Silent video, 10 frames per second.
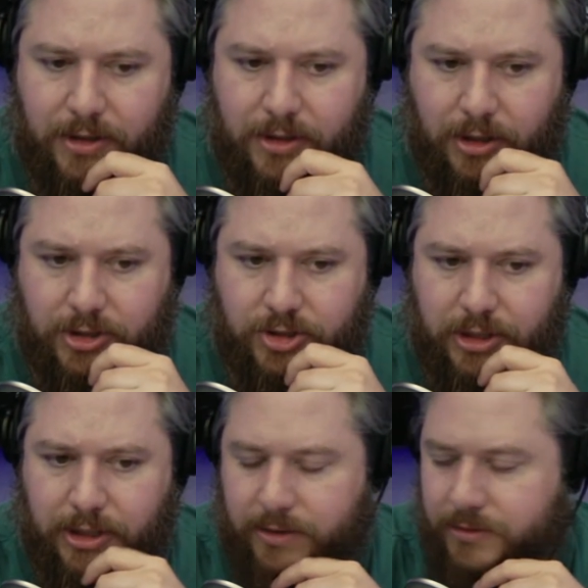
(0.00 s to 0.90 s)
country
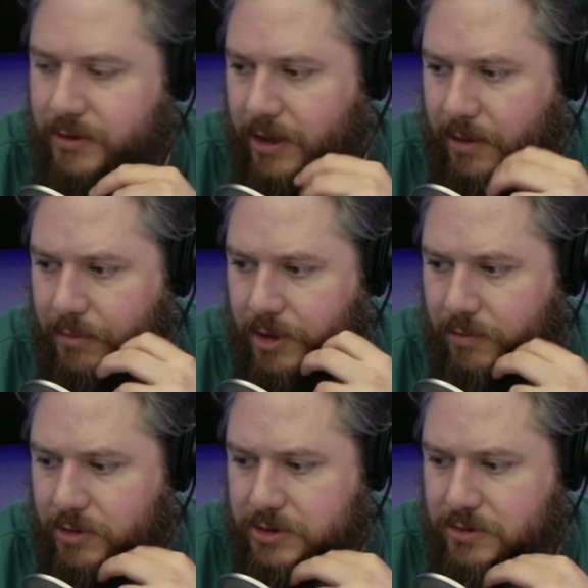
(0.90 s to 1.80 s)
lilt to them, but it
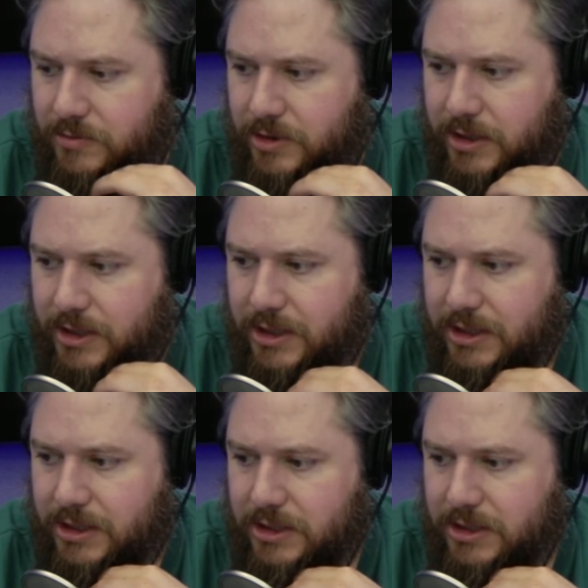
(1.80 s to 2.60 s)
wasn't really